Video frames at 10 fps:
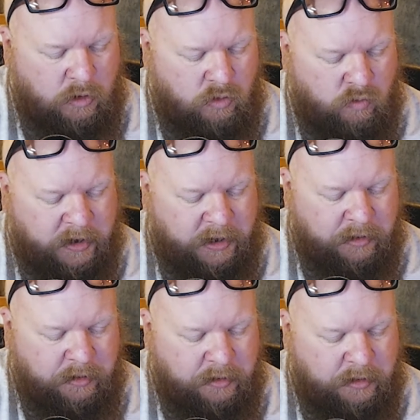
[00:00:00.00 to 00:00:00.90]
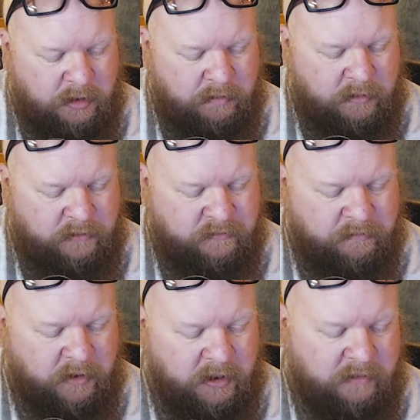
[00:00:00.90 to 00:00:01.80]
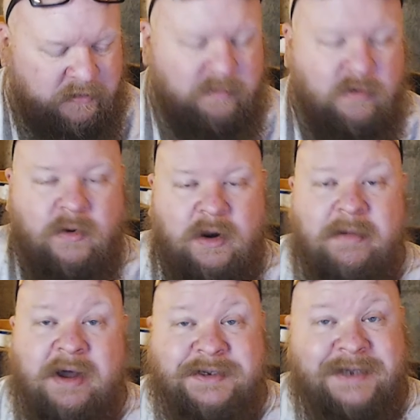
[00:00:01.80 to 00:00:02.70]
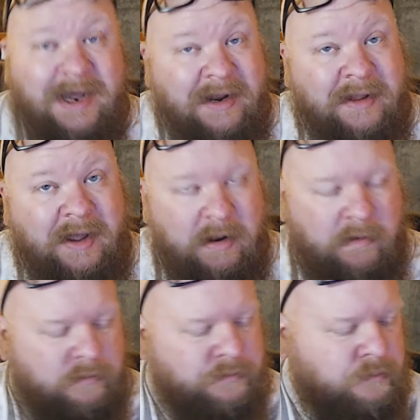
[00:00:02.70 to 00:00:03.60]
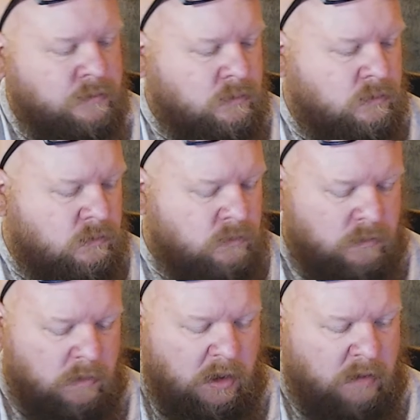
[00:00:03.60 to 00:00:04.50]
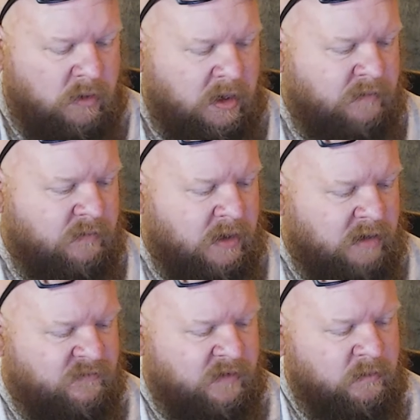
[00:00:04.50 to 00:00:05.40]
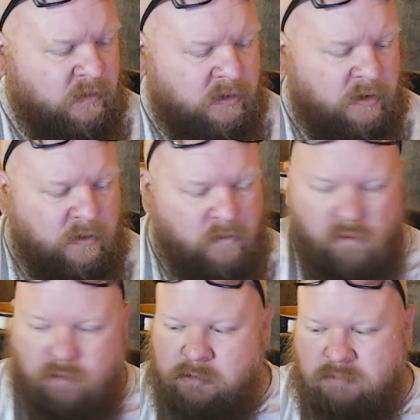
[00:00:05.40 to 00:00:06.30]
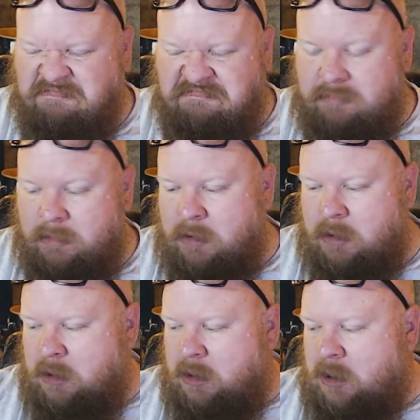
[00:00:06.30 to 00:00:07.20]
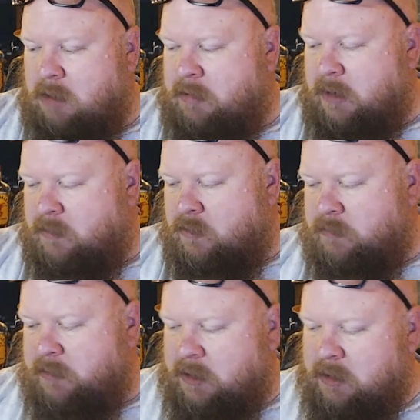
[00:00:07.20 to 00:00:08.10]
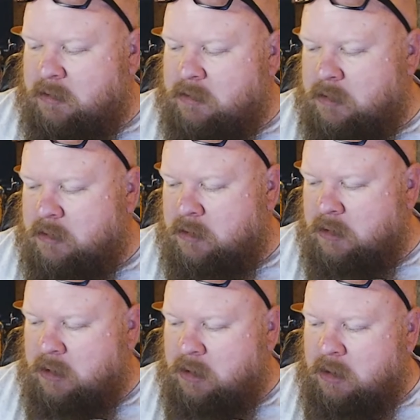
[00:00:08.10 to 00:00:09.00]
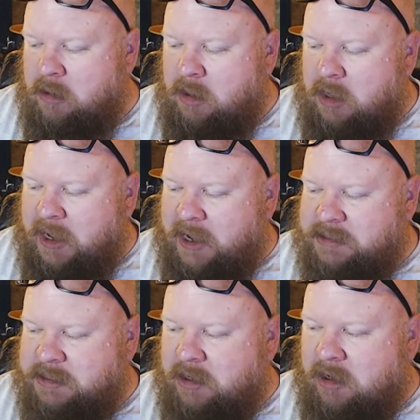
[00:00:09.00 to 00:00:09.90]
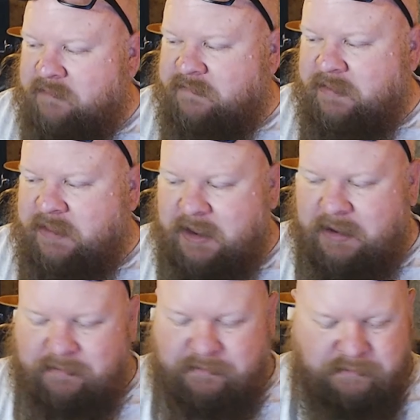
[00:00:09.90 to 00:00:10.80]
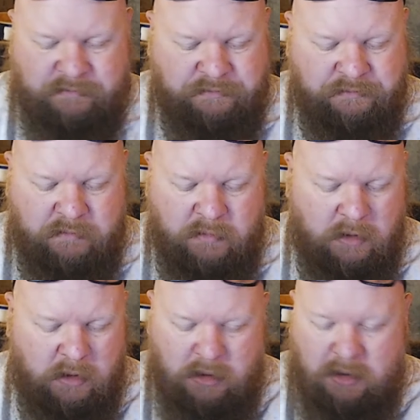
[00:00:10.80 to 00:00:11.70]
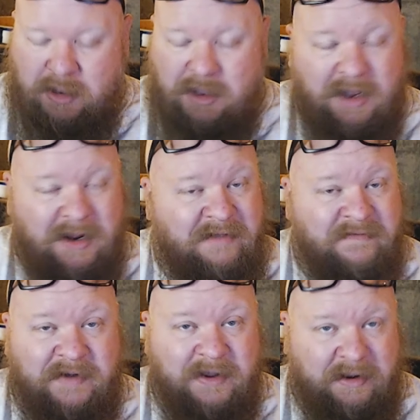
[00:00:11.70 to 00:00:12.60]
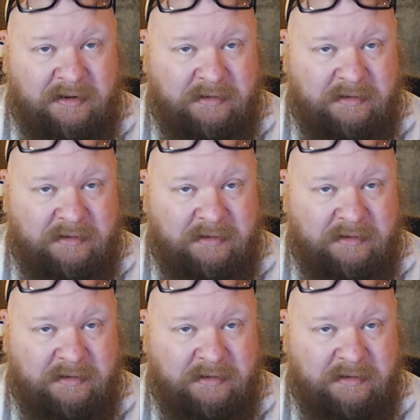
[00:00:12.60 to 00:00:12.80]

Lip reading: regular come the spring and summer when I'm outside a lot and when I have a lot of farm work to do. It probably won't be as an often thing, and that's fine.